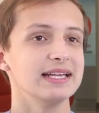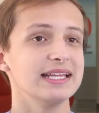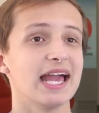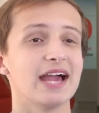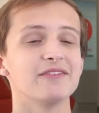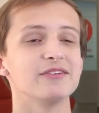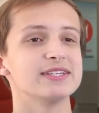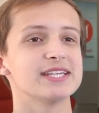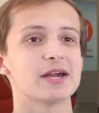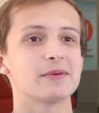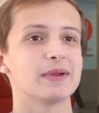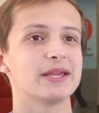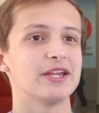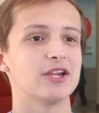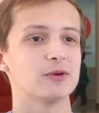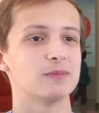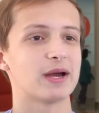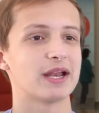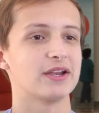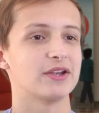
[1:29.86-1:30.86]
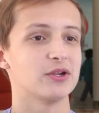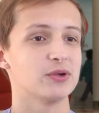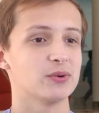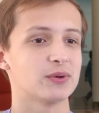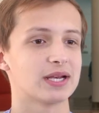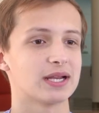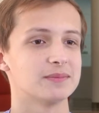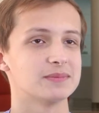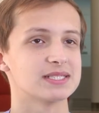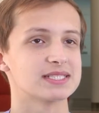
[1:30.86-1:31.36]
yeah, every time I hear about a new
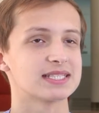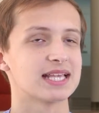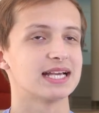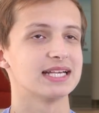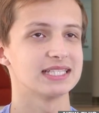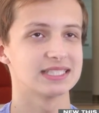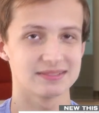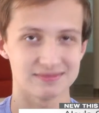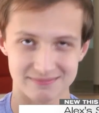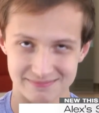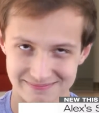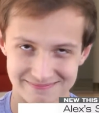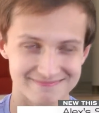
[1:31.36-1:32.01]
one, I'm just like,